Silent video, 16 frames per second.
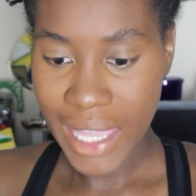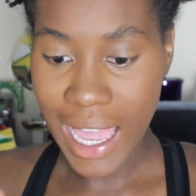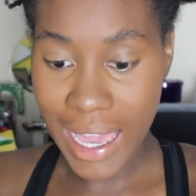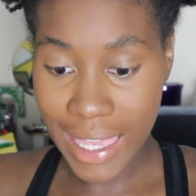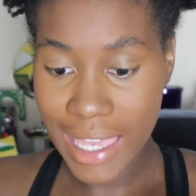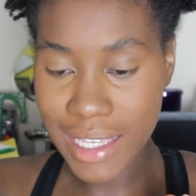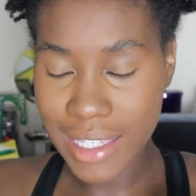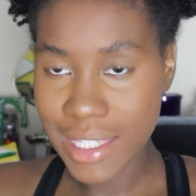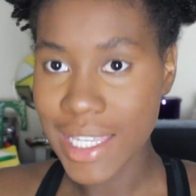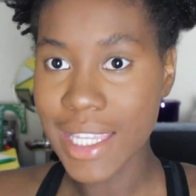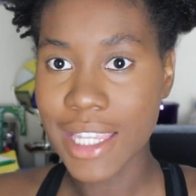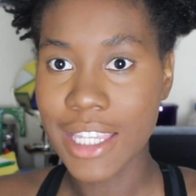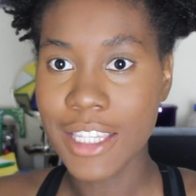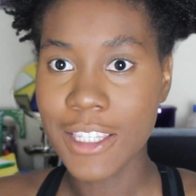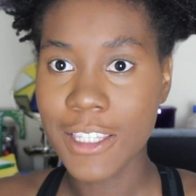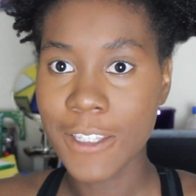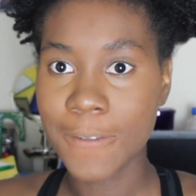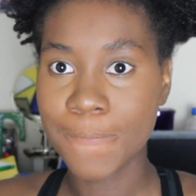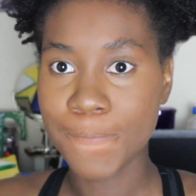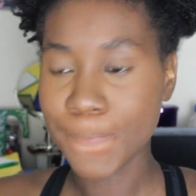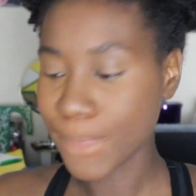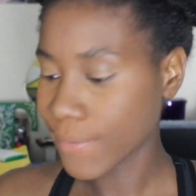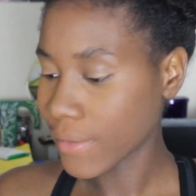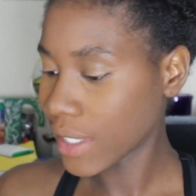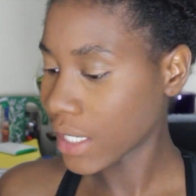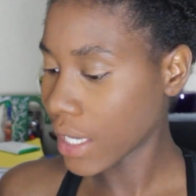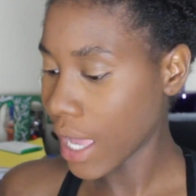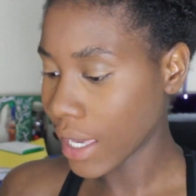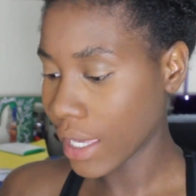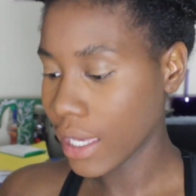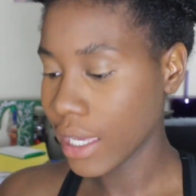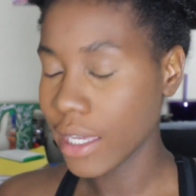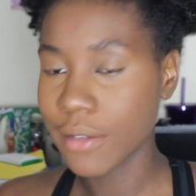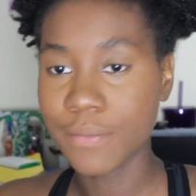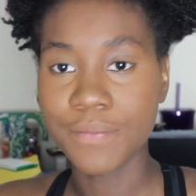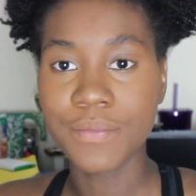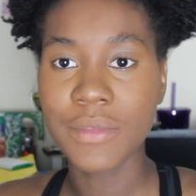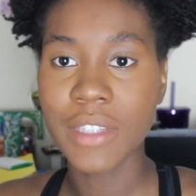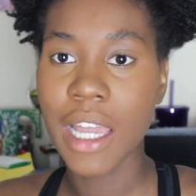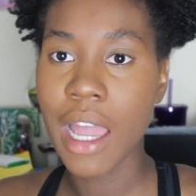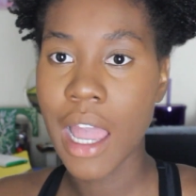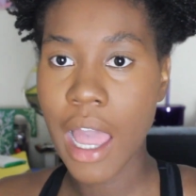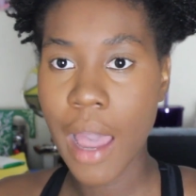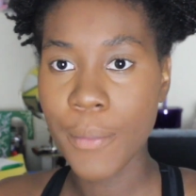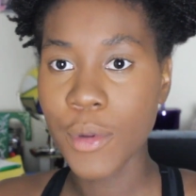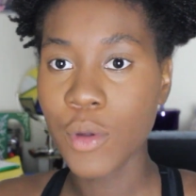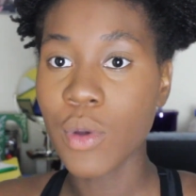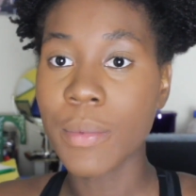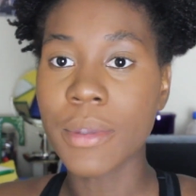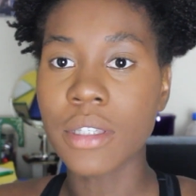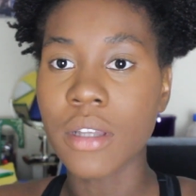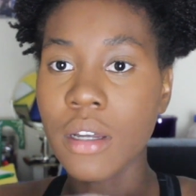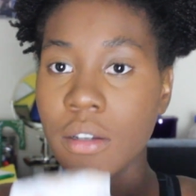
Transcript: I can't set this. I can't. I'm gonna wipe this